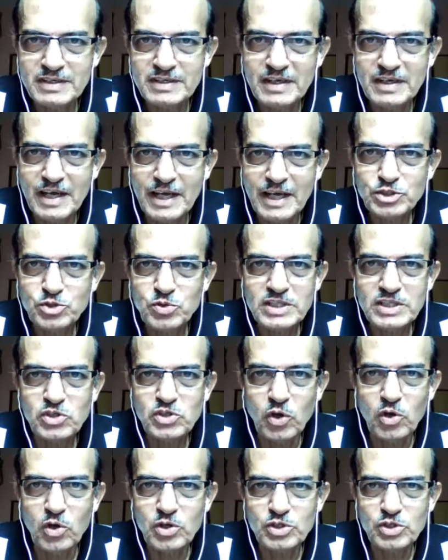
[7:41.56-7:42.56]
actually
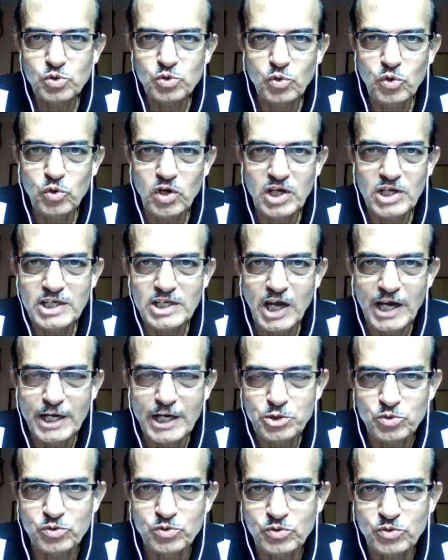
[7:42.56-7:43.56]
saw so-called die
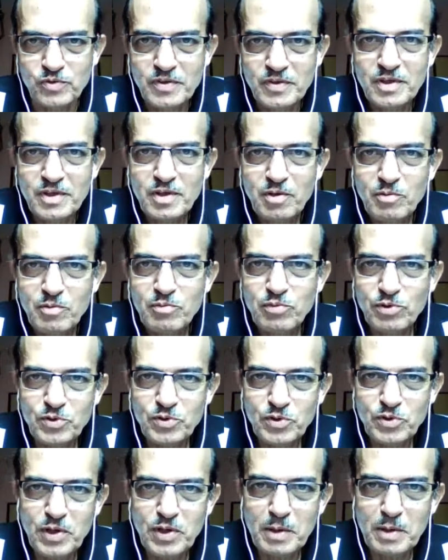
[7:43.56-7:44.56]
to
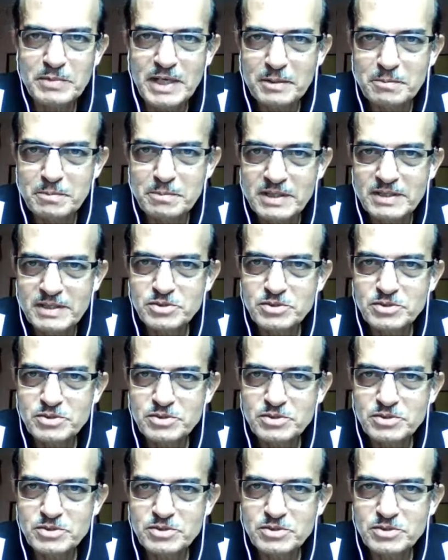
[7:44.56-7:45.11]
photograph that bird.